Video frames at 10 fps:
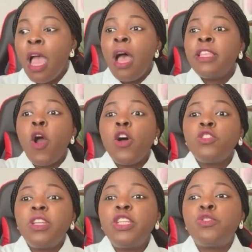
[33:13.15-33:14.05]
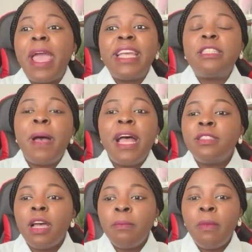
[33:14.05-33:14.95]
They also need to
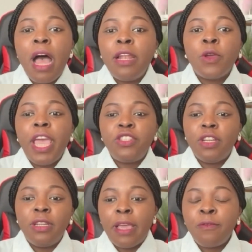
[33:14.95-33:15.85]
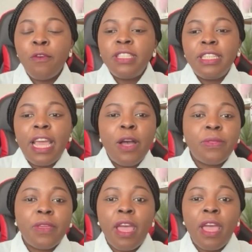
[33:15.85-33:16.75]
expand allocation, like funding
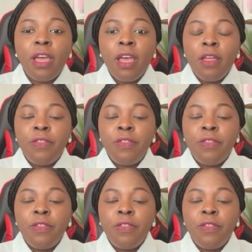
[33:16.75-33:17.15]
healthcare,